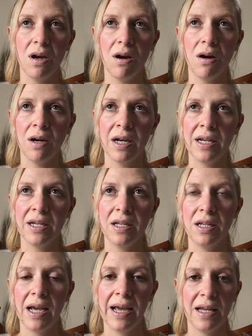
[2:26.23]

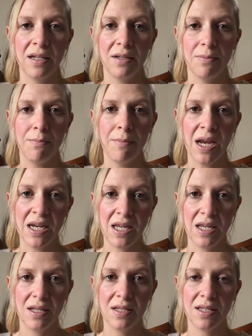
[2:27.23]
I had
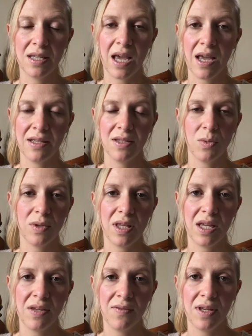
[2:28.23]
many scans with
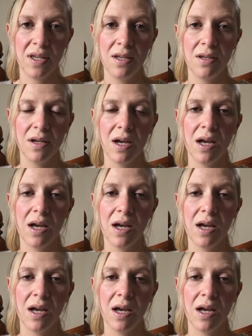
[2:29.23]
Evie.